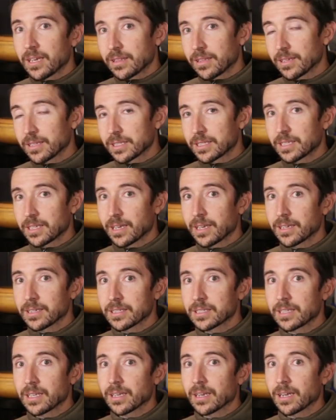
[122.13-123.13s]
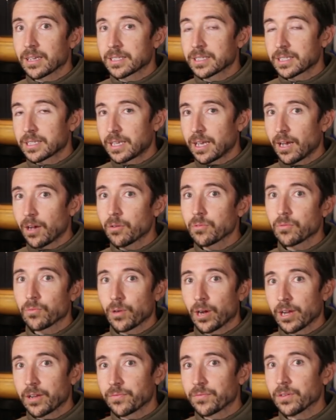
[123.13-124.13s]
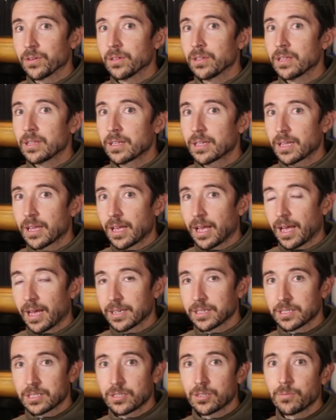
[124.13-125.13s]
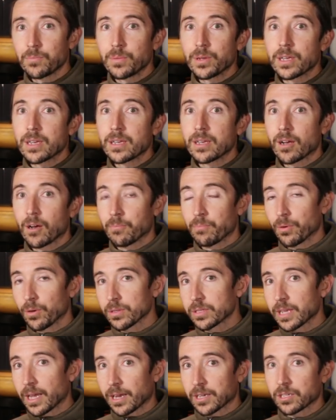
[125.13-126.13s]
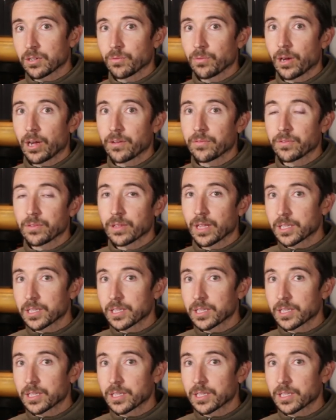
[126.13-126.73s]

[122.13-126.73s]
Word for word: that says that a scout rifle has to be a bolt-action rifle.